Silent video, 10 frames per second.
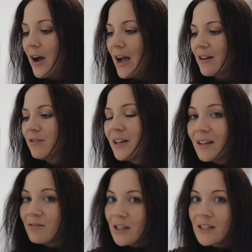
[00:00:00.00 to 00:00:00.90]
I
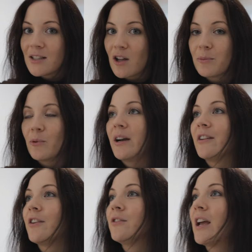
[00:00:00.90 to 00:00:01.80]
really, really stopped wearing
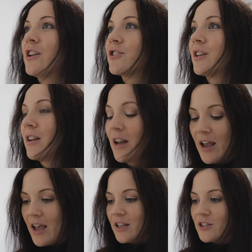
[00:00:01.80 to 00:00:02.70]
foundation.
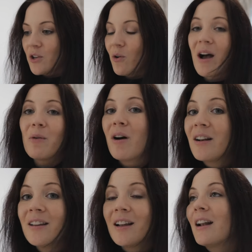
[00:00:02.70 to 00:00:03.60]
So I
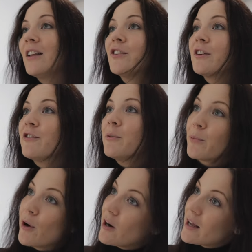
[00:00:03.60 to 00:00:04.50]
wanna declutter a few
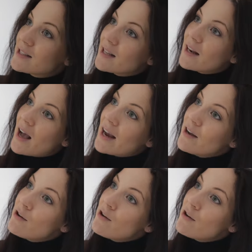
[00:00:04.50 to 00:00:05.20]
products that I